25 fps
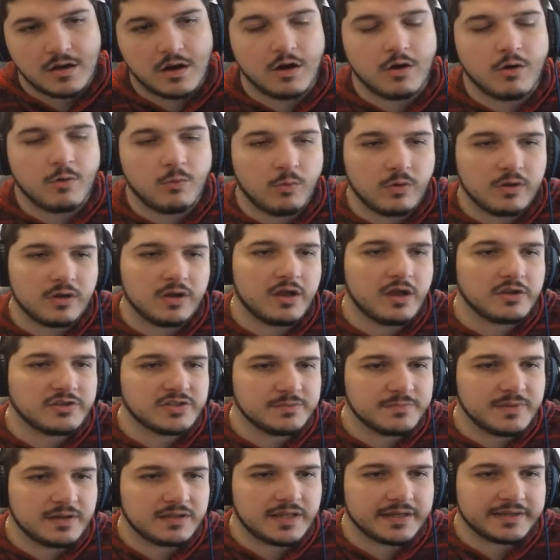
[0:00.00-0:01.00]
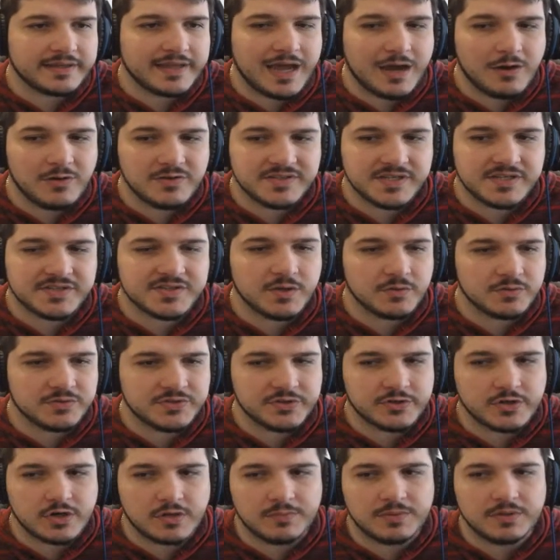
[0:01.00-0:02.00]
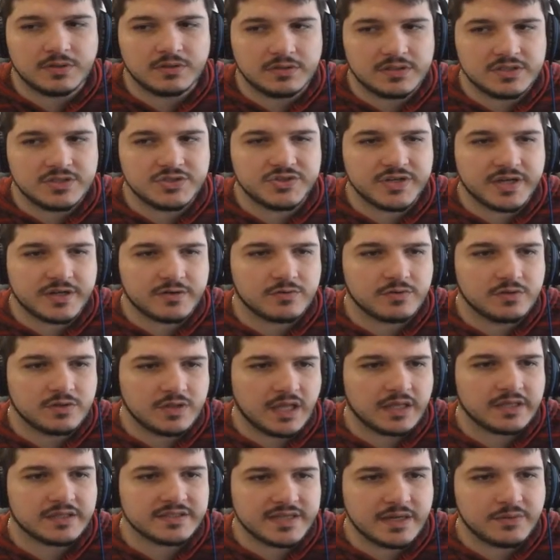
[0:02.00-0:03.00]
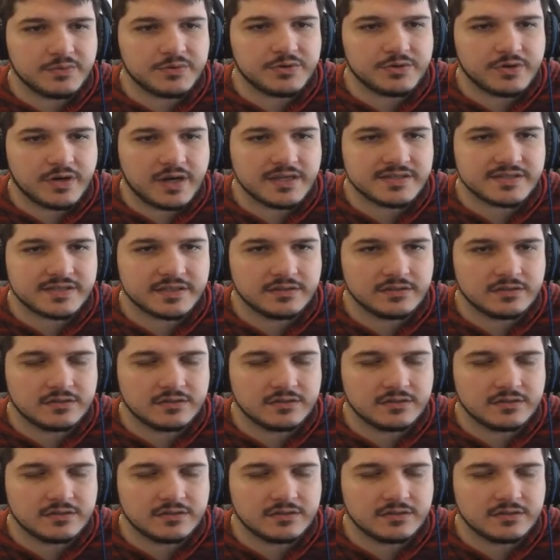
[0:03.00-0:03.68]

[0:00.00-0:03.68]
Oh, you're talking about like how is he so durable in general? Like, is that what you're asking?